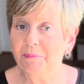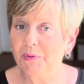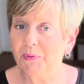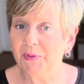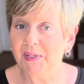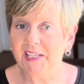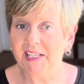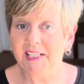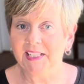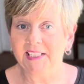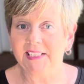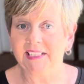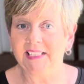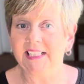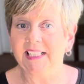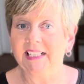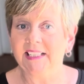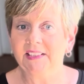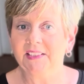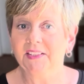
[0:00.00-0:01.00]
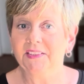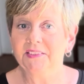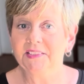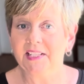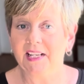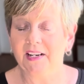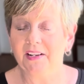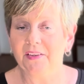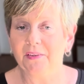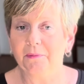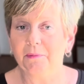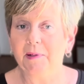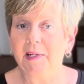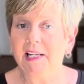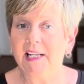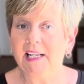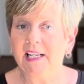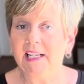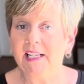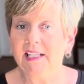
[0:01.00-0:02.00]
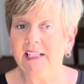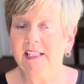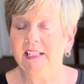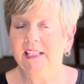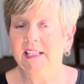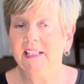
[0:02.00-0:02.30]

Go ahead and get those out of the way.